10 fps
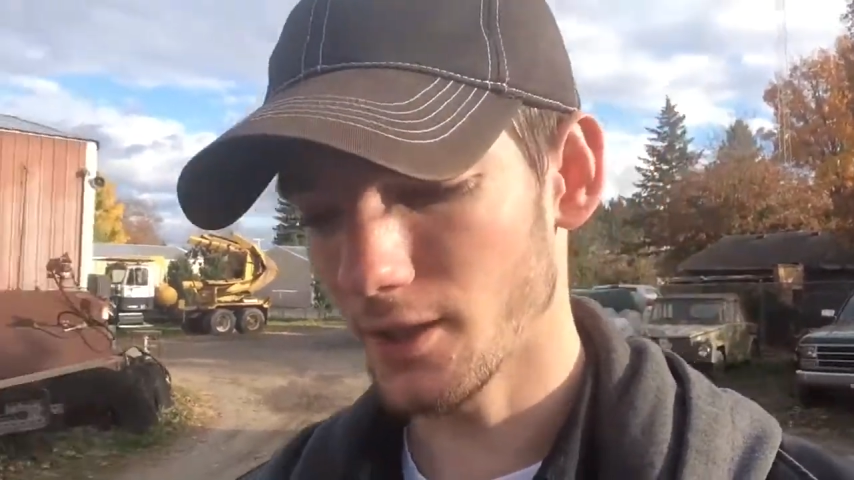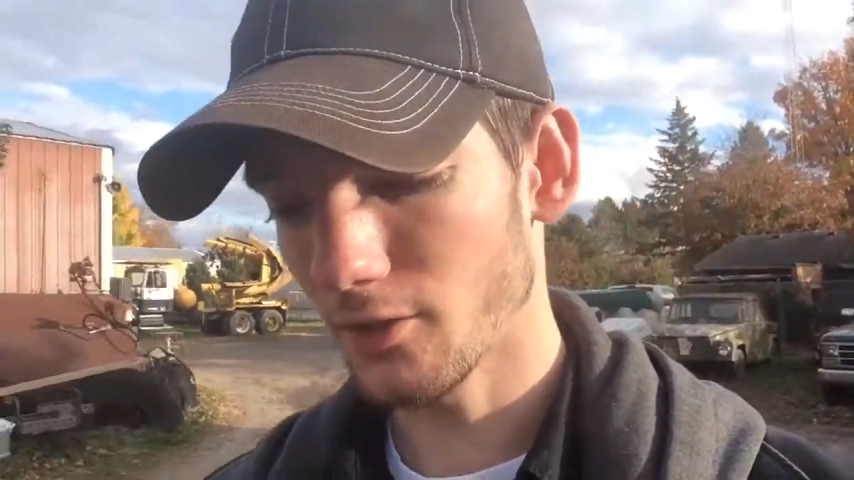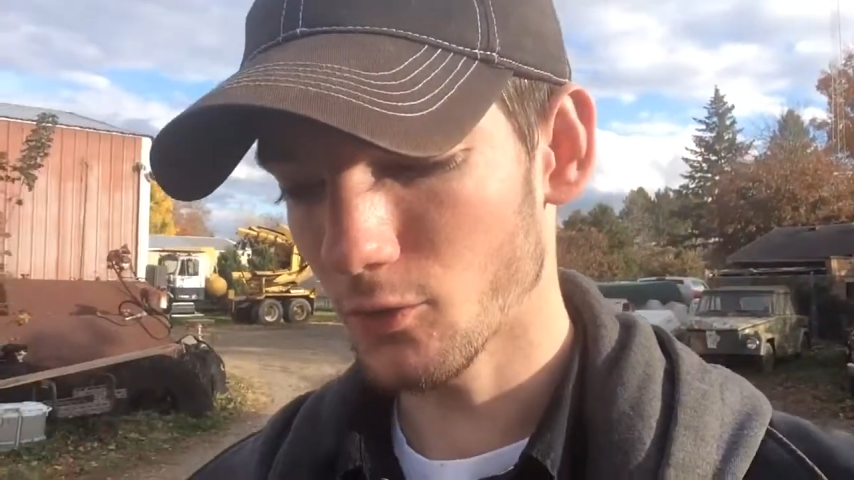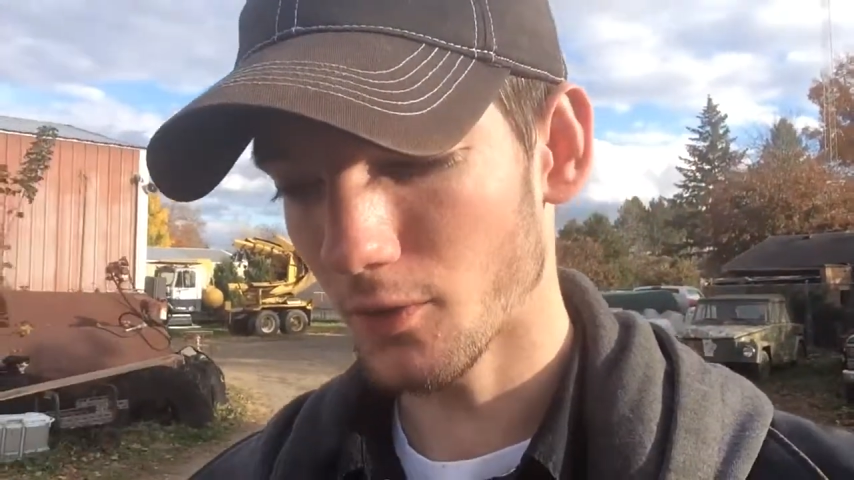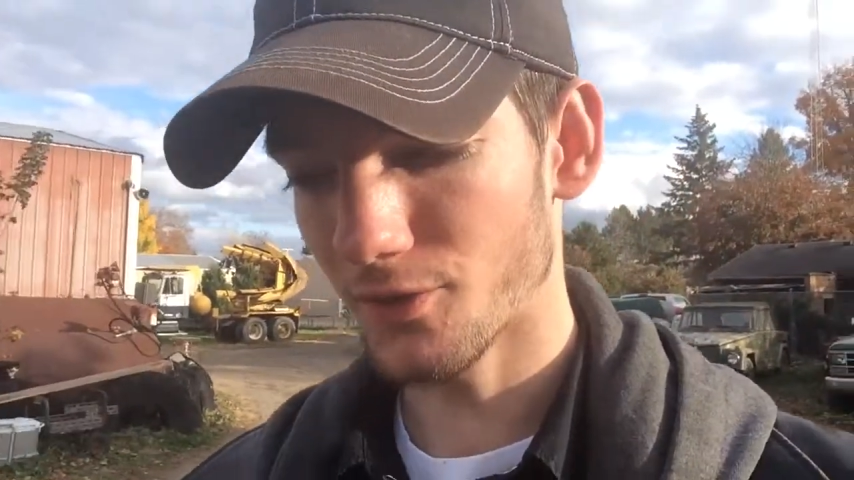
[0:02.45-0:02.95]

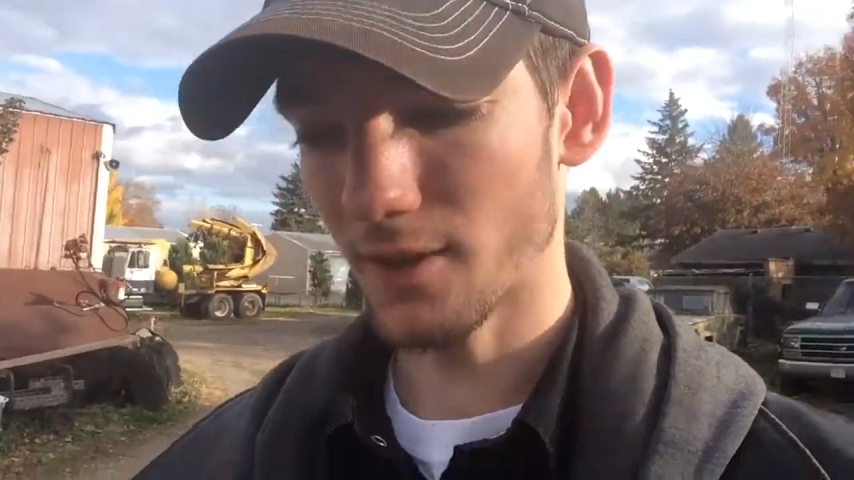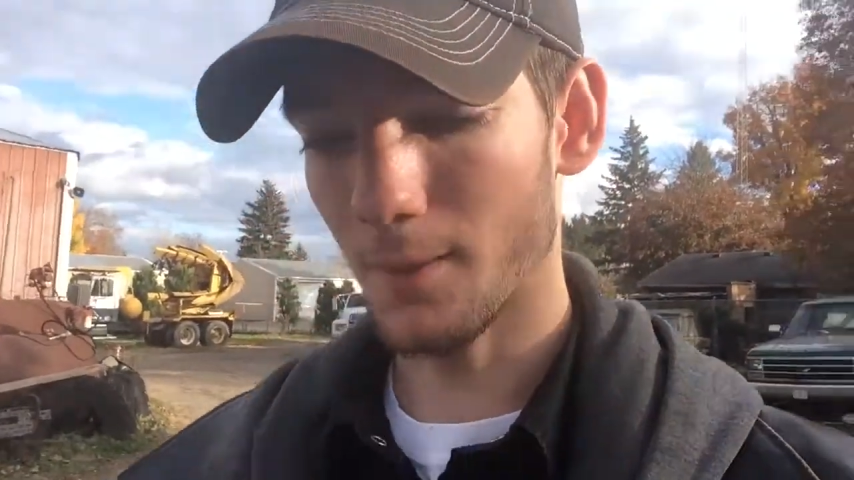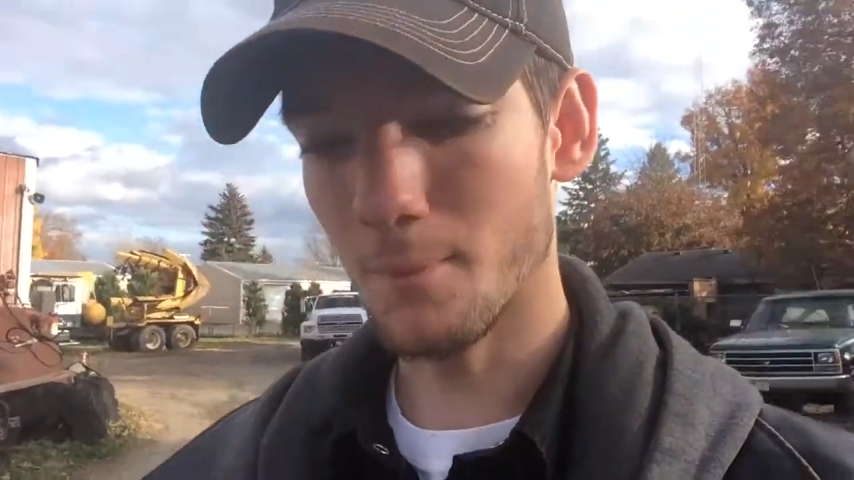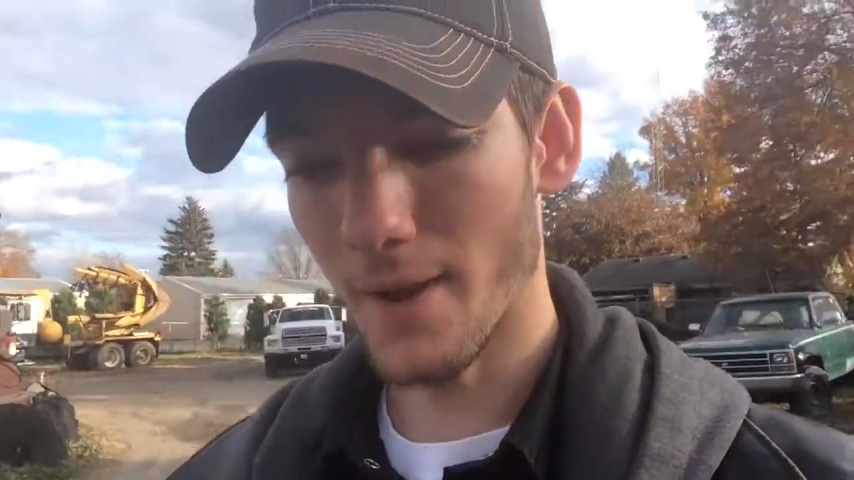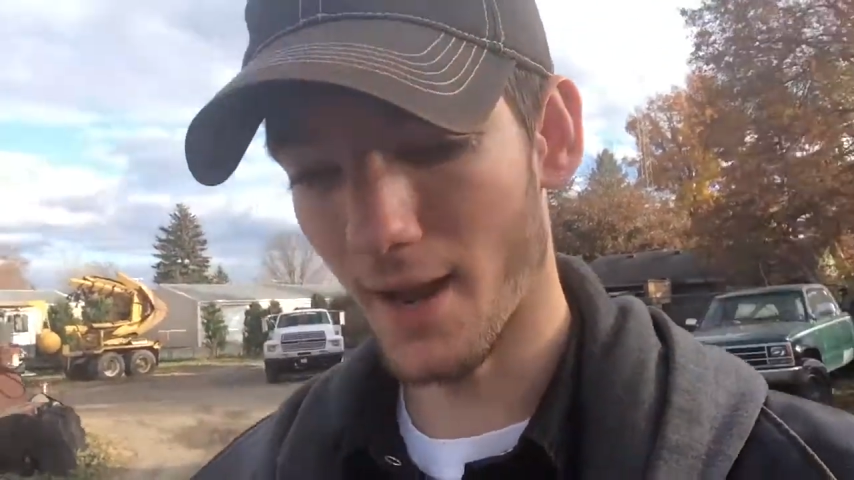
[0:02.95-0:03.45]
I just want to say
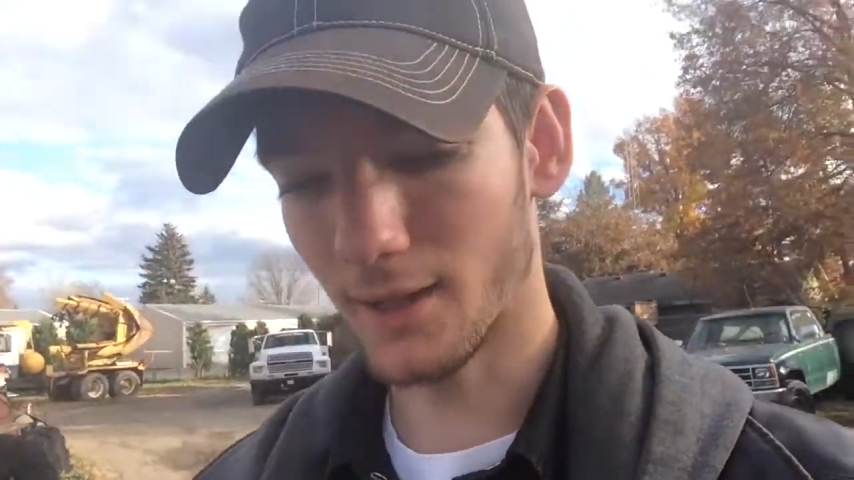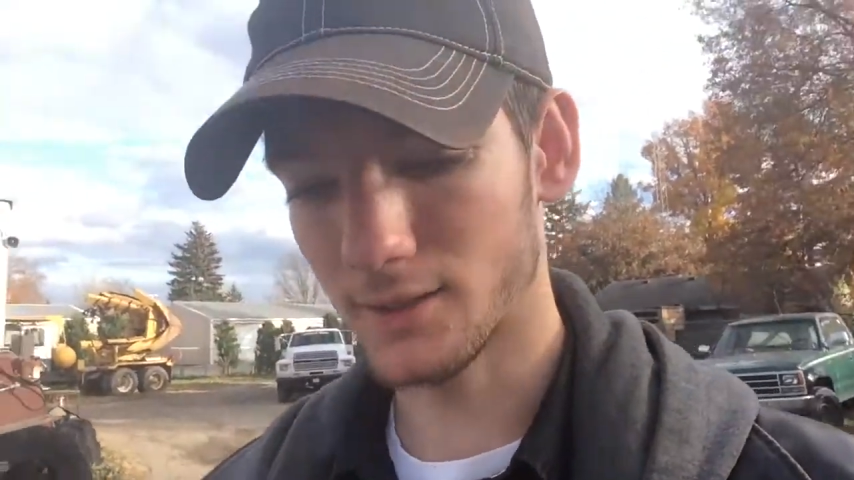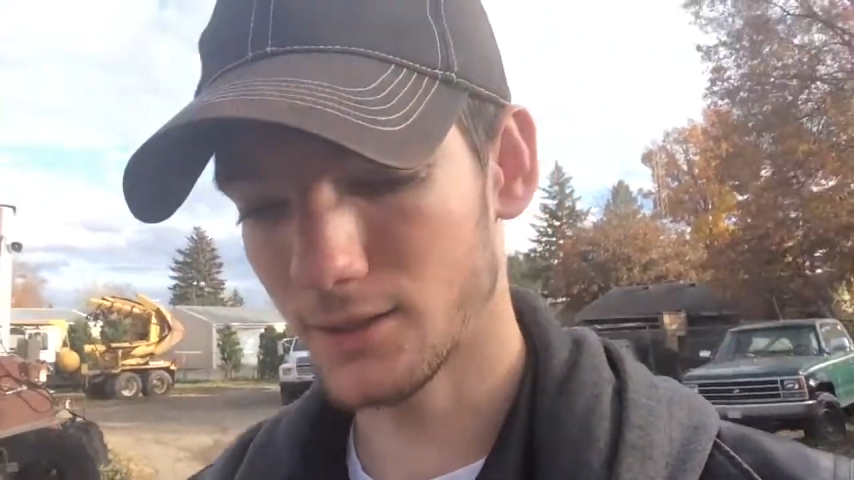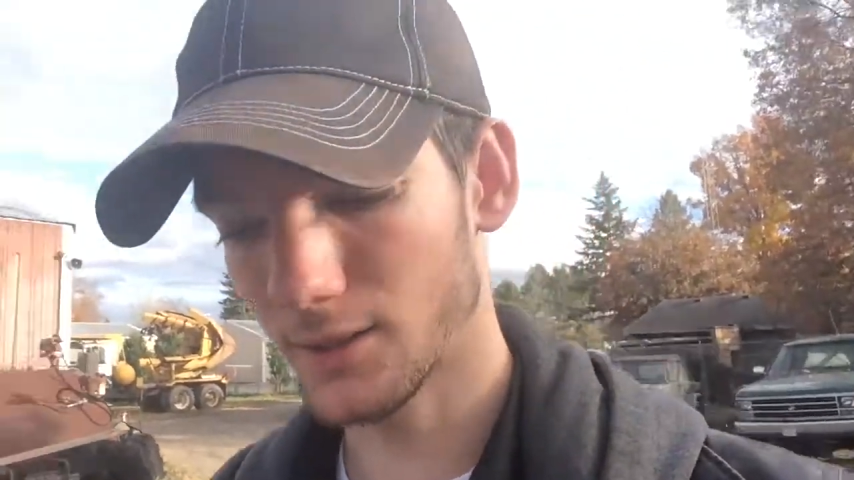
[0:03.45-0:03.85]
I'm back.